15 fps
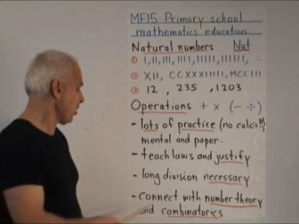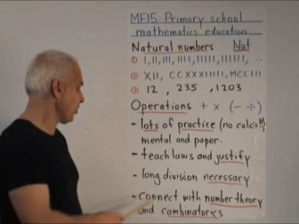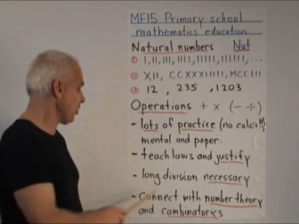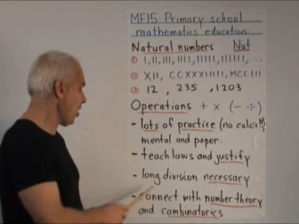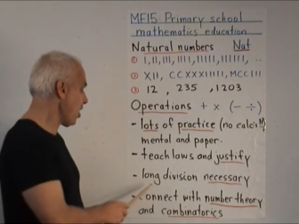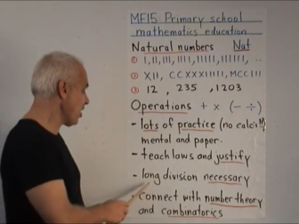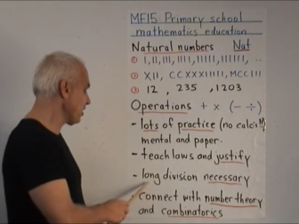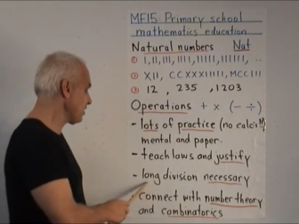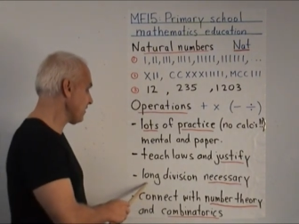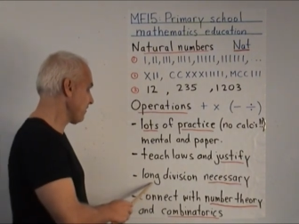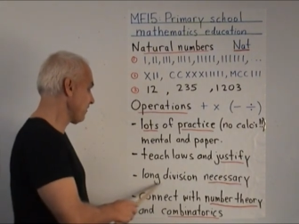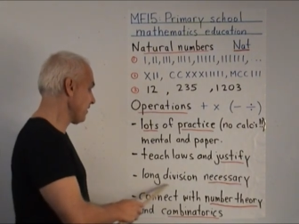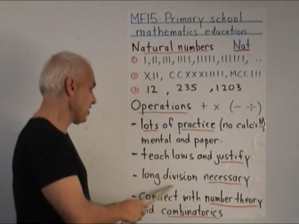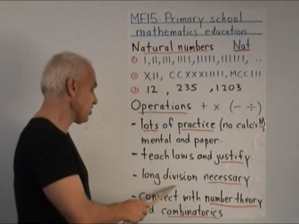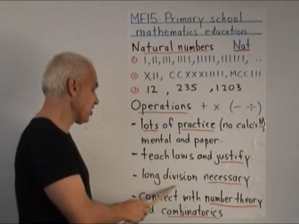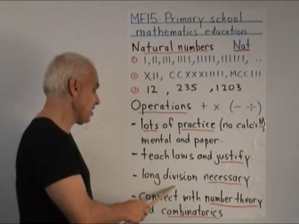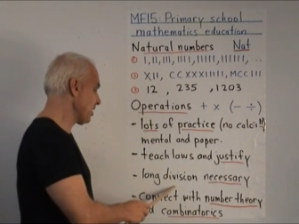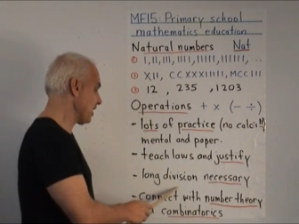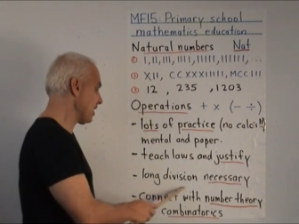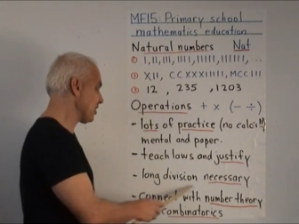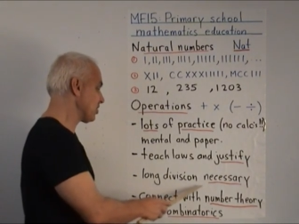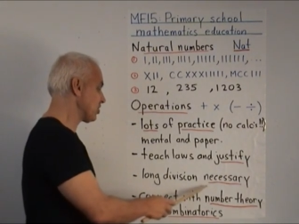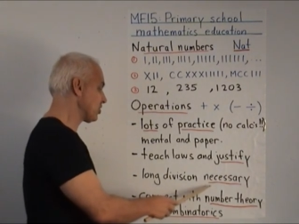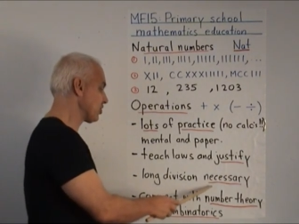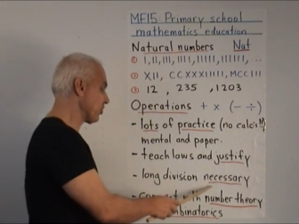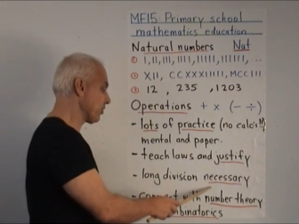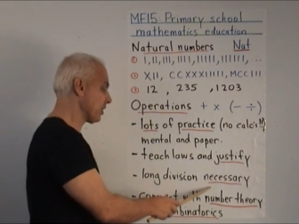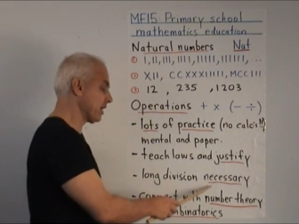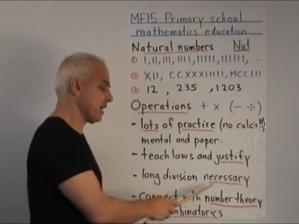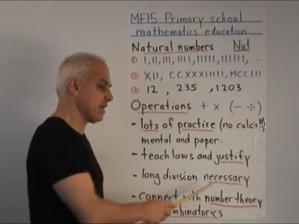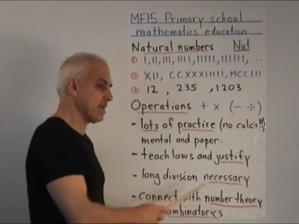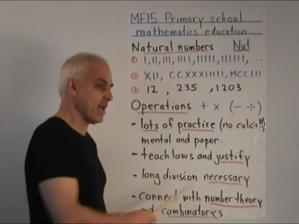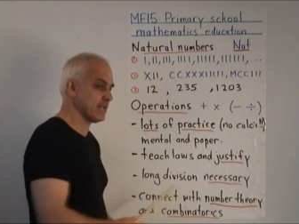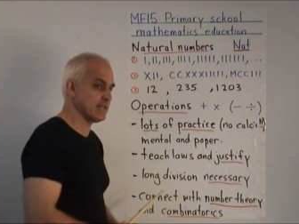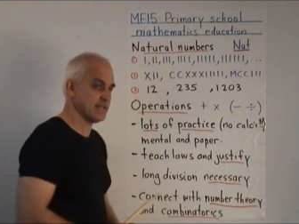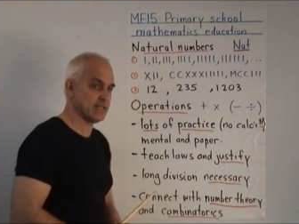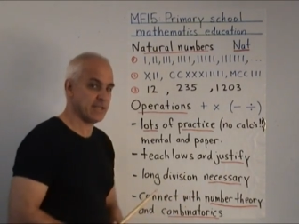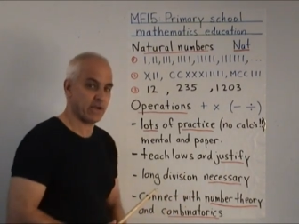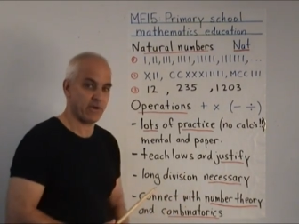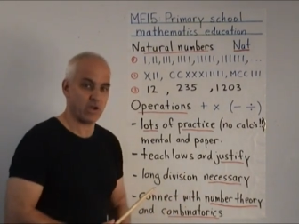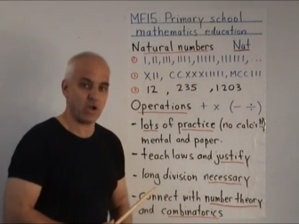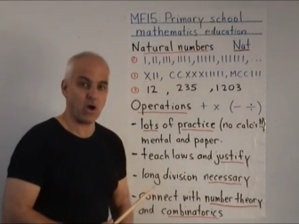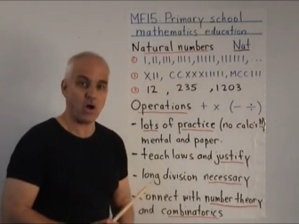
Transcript: Long division is certainly necessary.